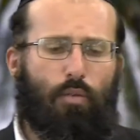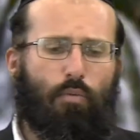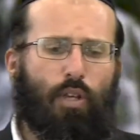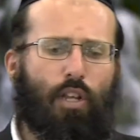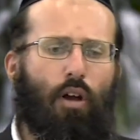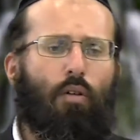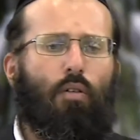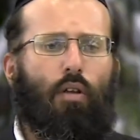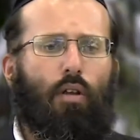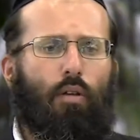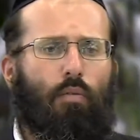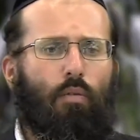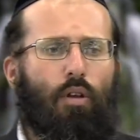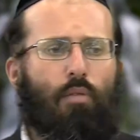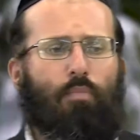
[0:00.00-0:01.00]
we don't
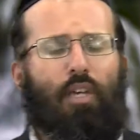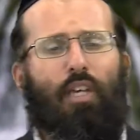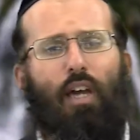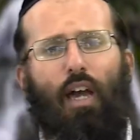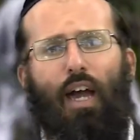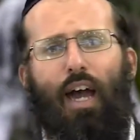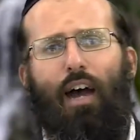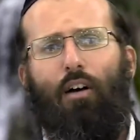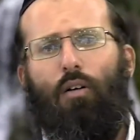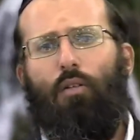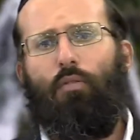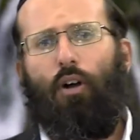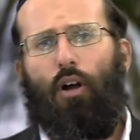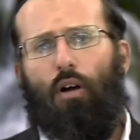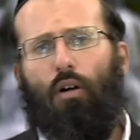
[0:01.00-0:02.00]
want to be out
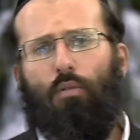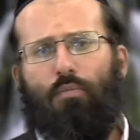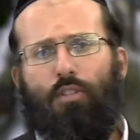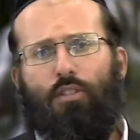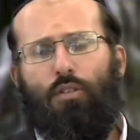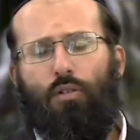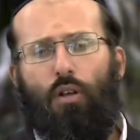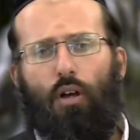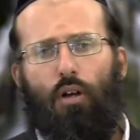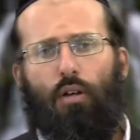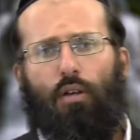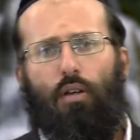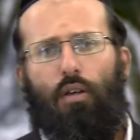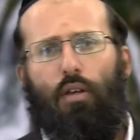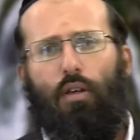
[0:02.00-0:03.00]
of our homes too long.